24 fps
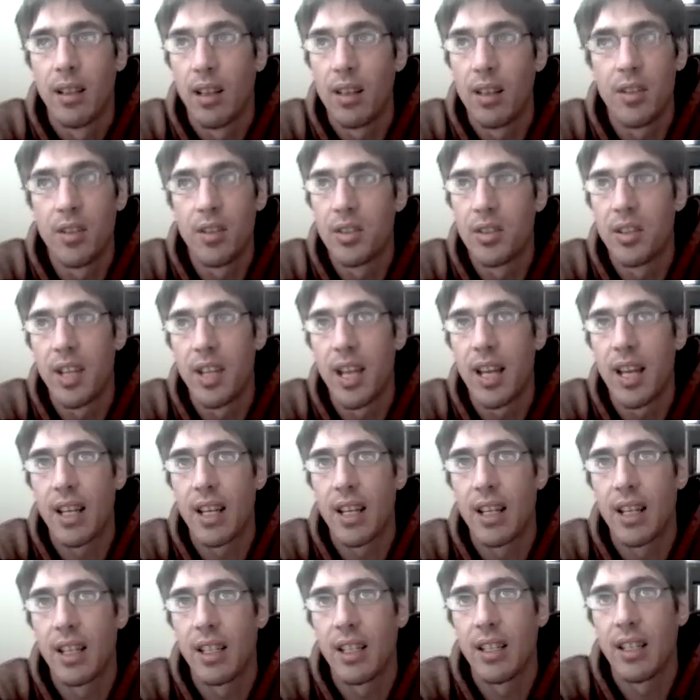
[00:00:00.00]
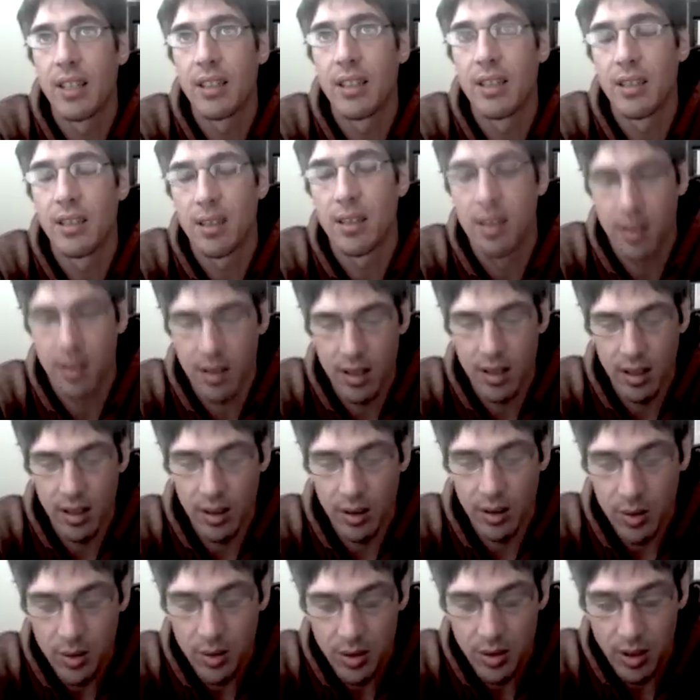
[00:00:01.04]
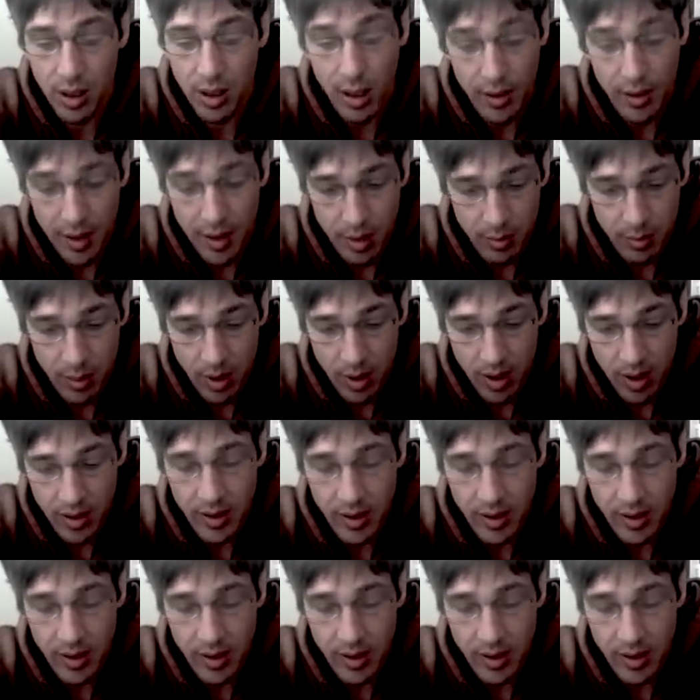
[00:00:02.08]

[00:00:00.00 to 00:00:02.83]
understanding is, is just an illusion on their part.